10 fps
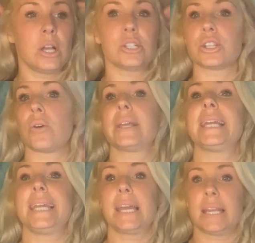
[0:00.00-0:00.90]
So
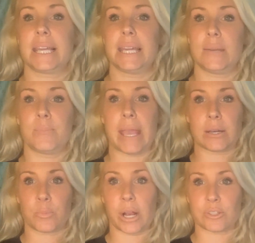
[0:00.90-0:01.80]
he made
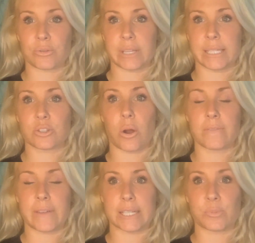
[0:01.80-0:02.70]
a press release on
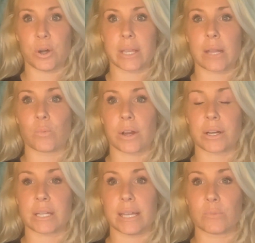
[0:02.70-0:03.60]
Facebook
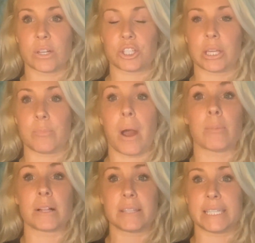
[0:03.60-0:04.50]
in which he
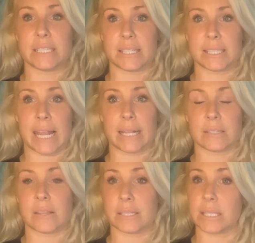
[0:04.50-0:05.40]
publicly
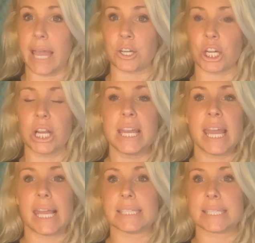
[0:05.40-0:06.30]
disdained this letter
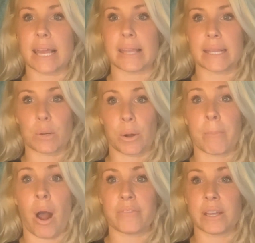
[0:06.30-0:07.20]
and said that they were
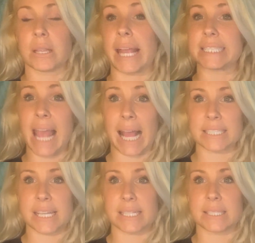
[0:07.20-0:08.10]
mafia-like
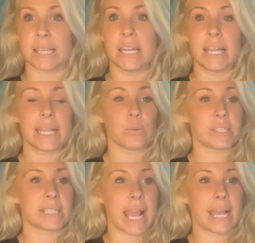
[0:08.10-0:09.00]
tactics. He
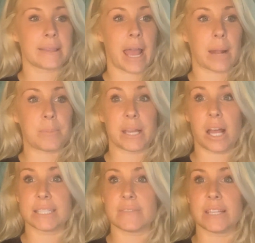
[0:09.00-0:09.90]
was saying that
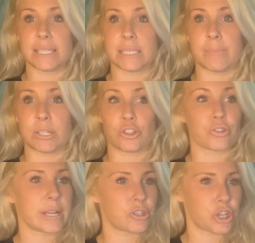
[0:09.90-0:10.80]
because of this
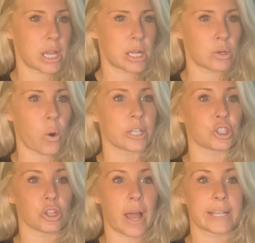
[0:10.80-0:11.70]
demonstration on
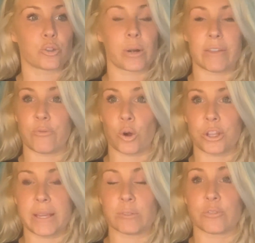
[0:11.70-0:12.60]
July
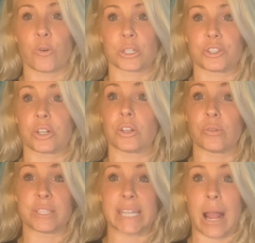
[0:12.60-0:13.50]
24th, he was forced to
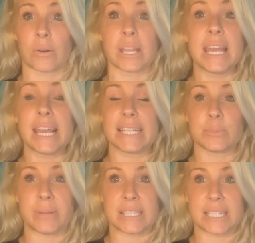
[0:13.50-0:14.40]
close down his
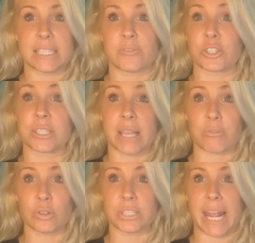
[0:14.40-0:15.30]
business for
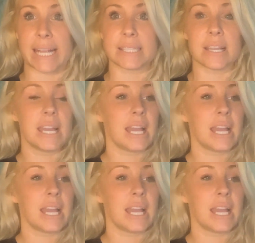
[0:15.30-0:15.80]
several days.